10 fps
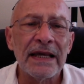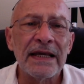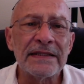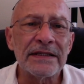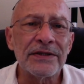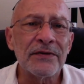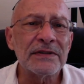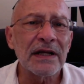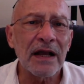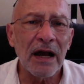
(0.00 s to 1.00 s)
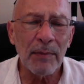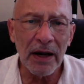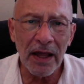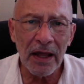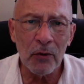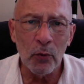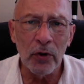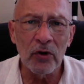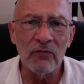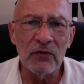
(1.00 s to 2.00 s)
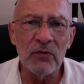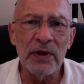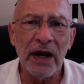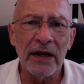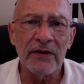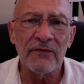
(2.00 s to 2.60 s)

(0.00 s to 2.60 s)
is that there is a Kabbalah worldview behind